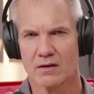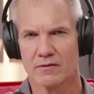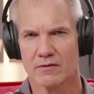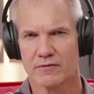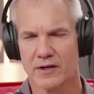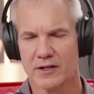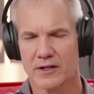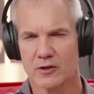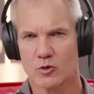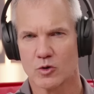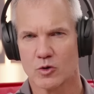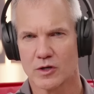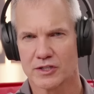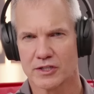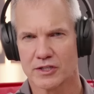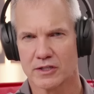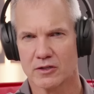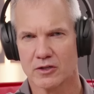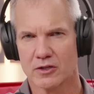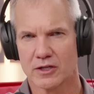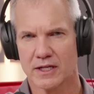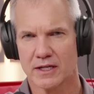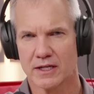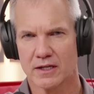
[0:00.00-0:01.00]
A final
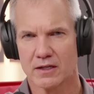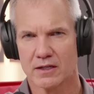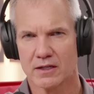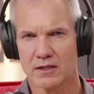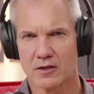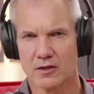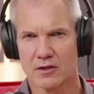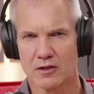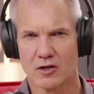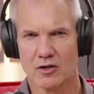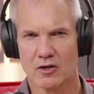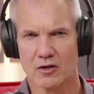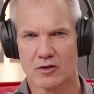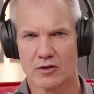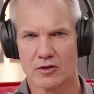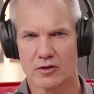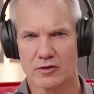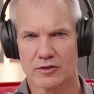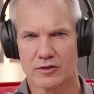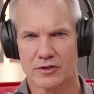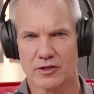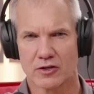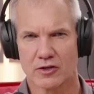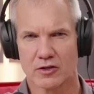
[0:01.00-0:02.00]
question, looking a little
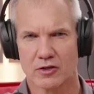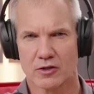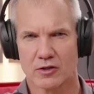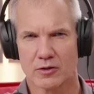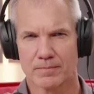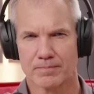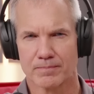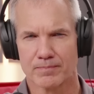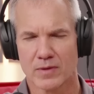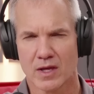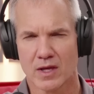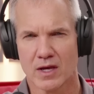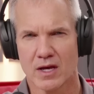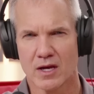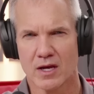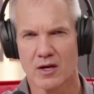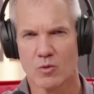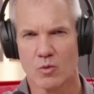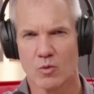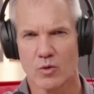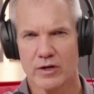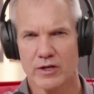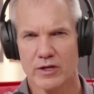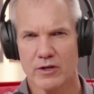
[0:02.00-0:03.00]
longer term,
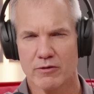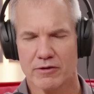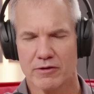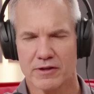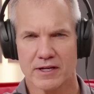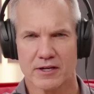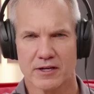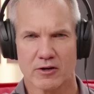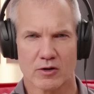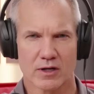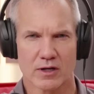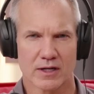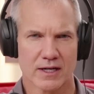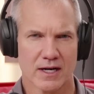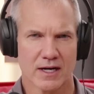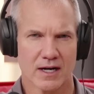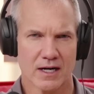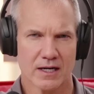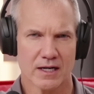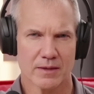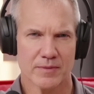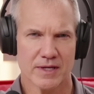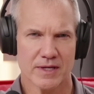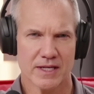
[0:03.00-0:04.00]
Where do you think our
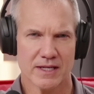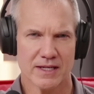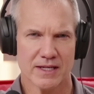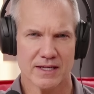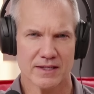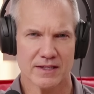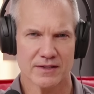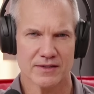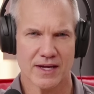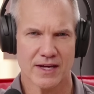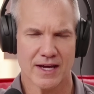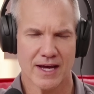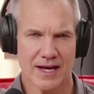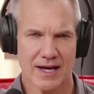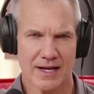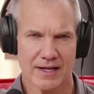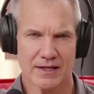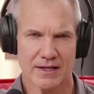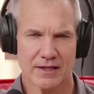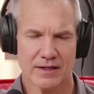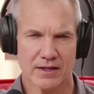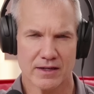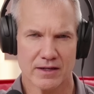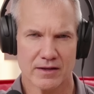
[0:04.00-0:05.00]
economy is
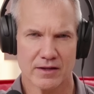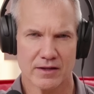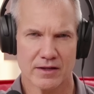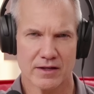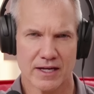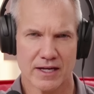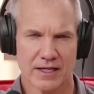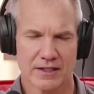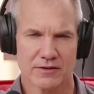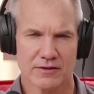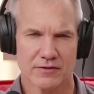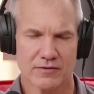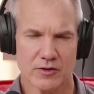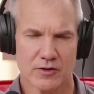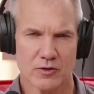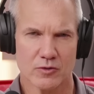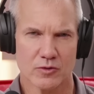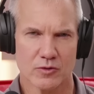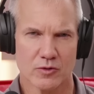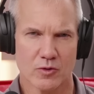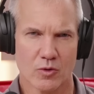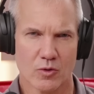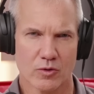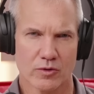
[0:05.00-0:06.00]
heading in the next
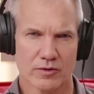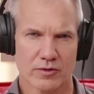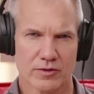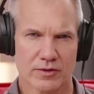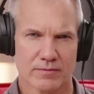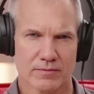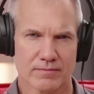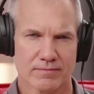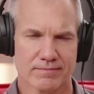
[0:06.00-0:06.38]
few quarters?